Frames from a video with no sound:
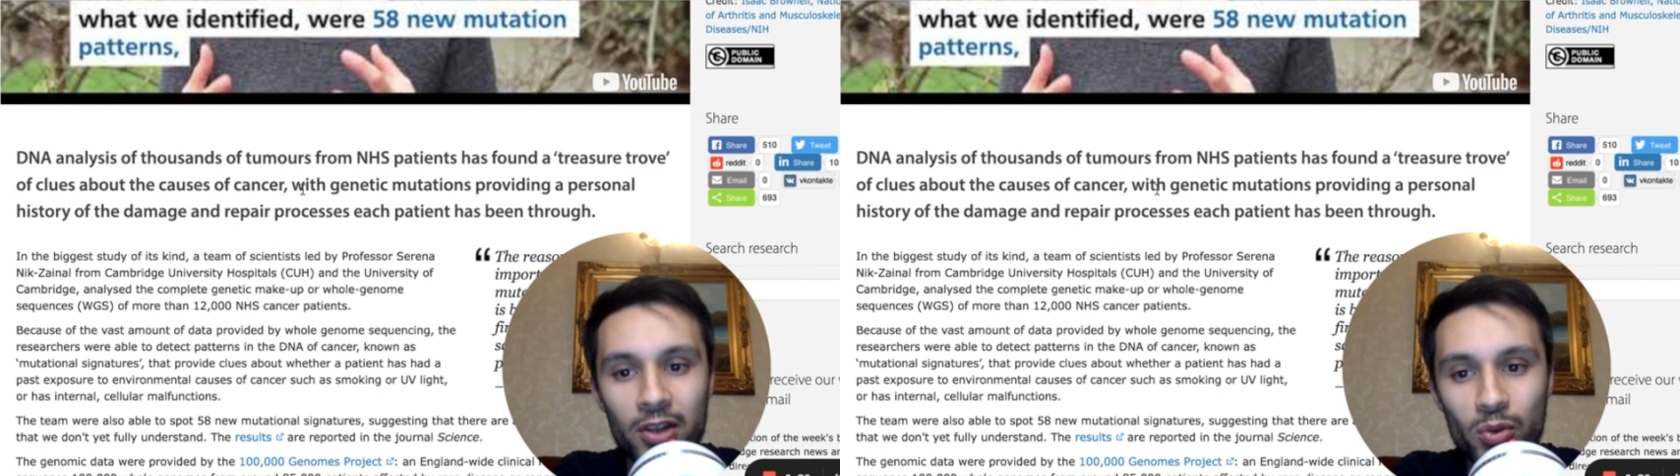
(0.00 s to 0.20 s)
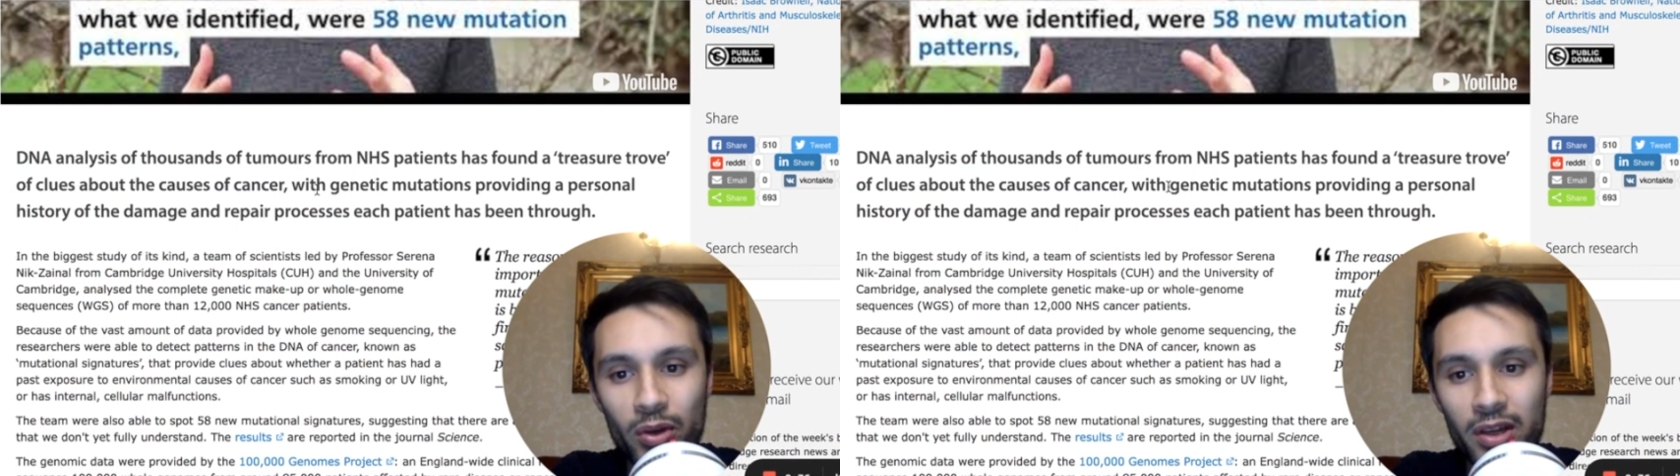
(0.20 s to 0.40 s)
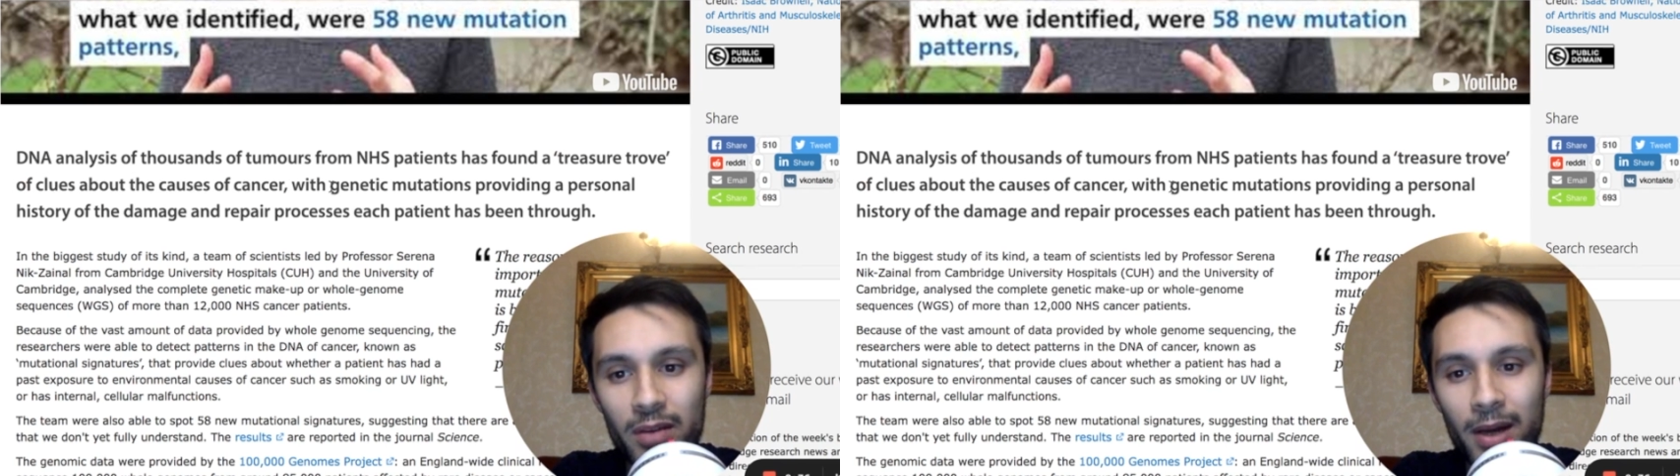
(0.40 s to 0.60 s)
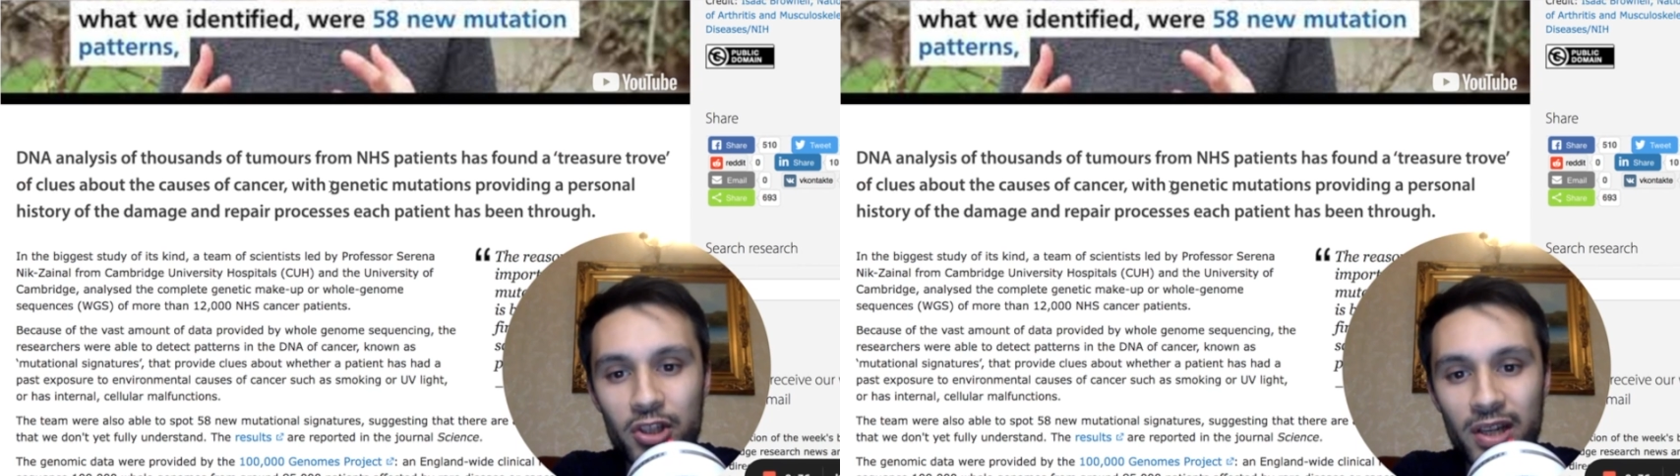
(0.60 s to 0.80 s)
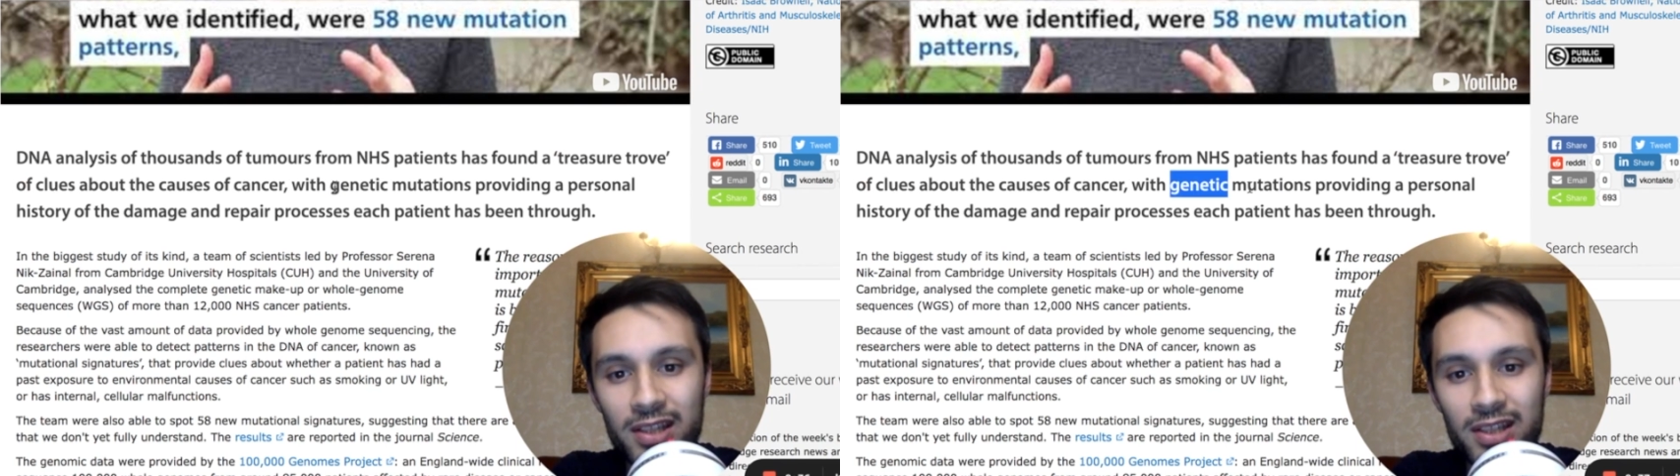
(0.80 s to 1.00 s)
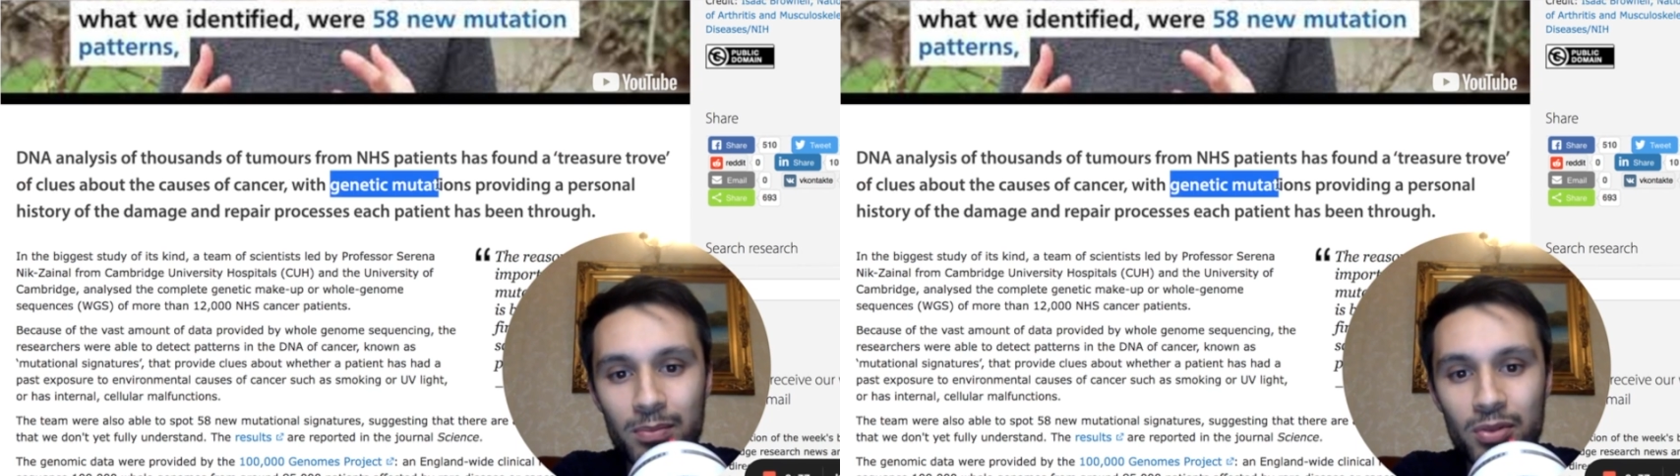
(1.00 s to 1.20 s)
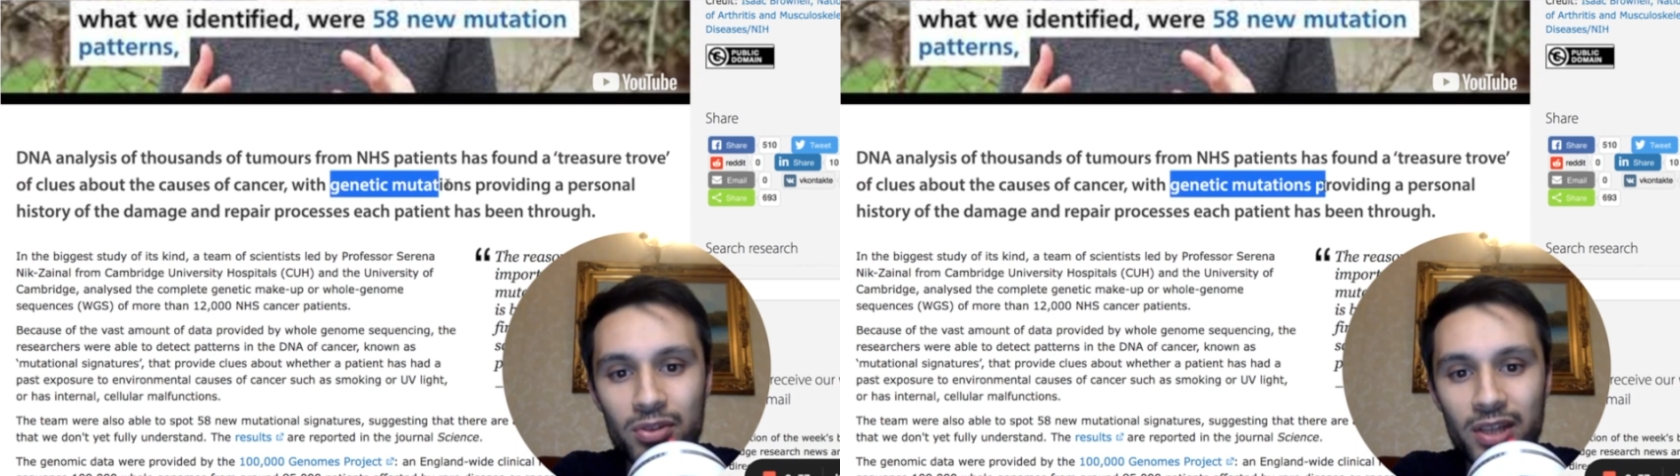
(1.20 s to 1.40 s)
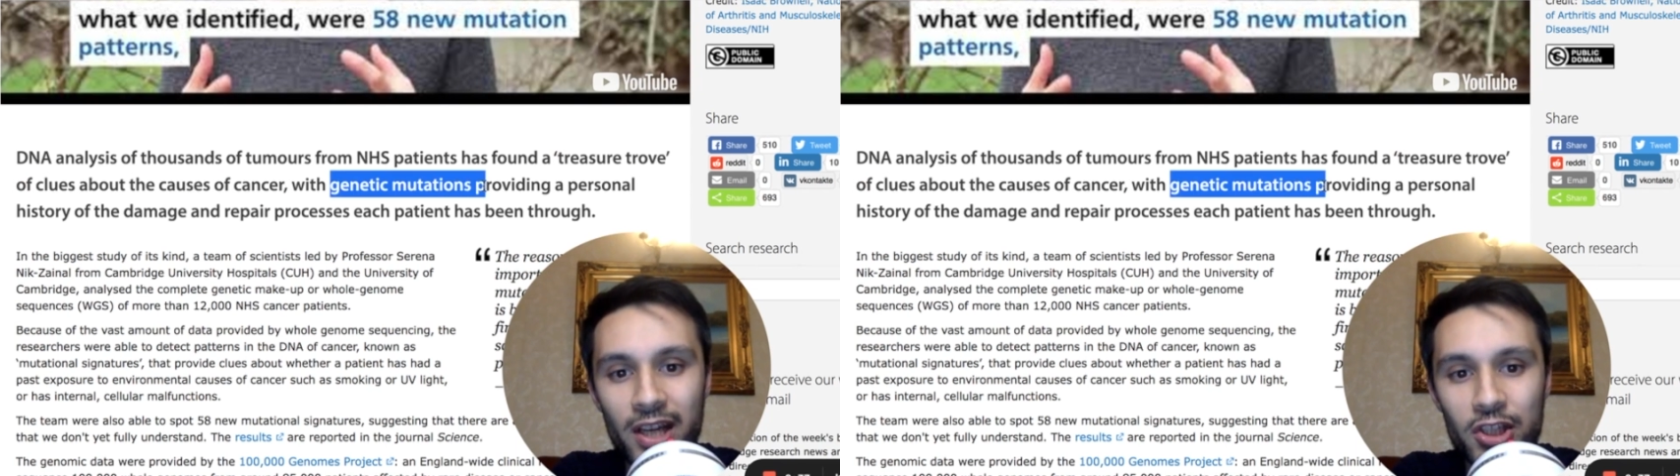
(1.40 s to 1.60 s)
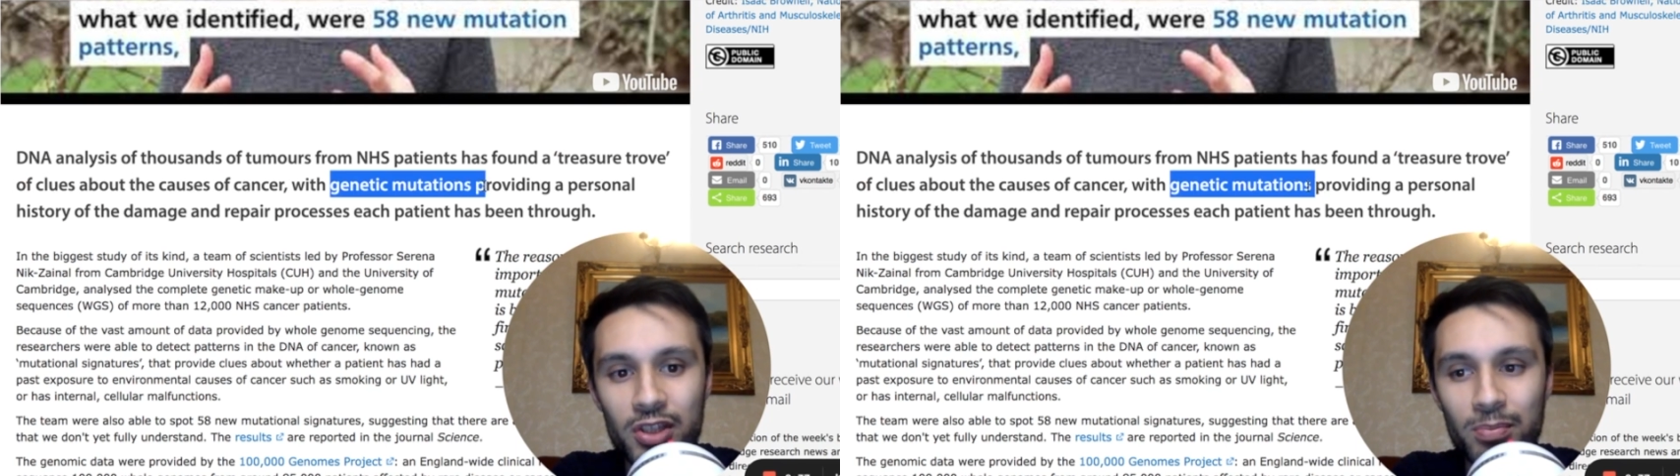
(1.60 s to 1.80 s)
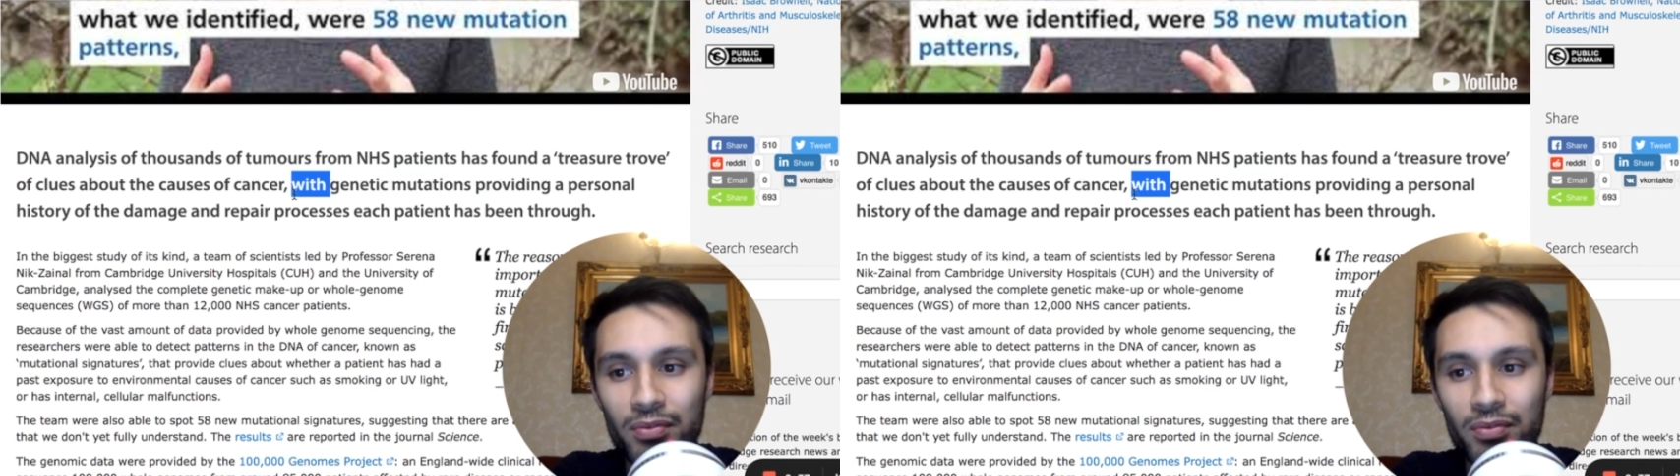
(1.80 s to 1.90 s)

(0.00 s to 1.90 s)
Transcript: talking about genetic mutations